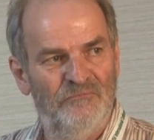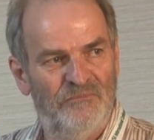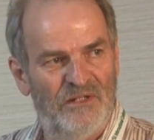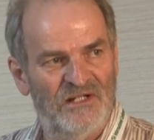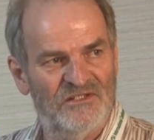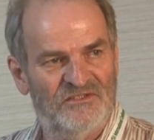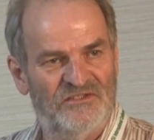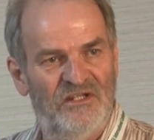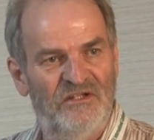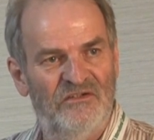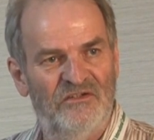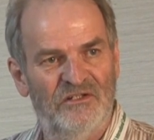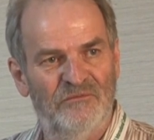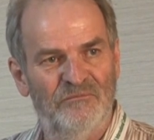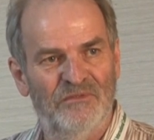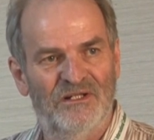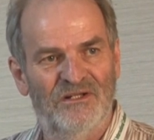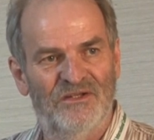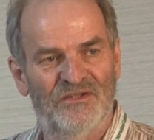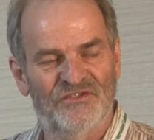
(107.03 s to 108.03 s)

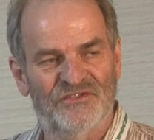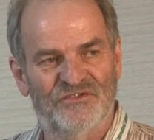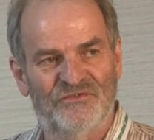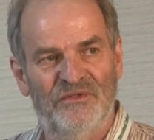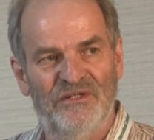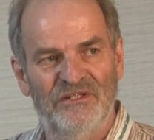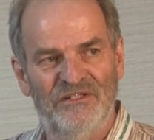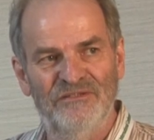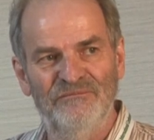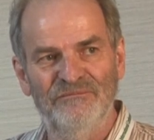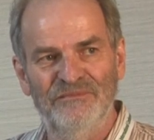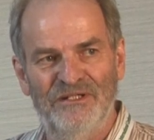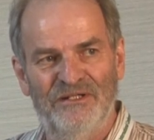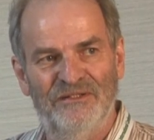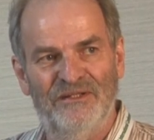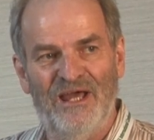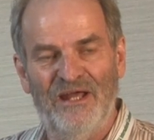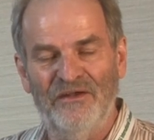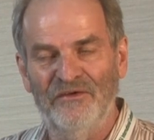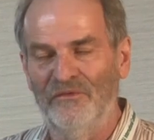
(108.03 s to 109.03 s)
bacterium, a Clostridium, an
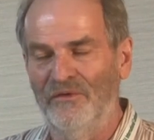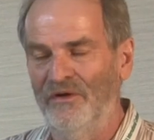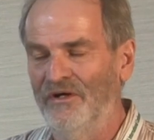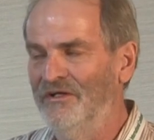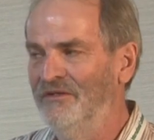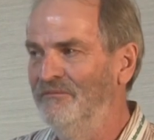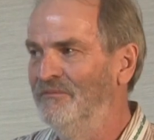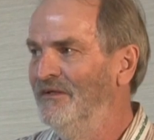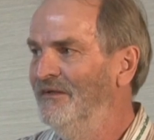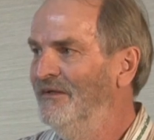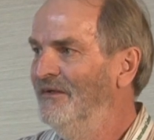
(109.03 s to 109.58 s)
anaerobe,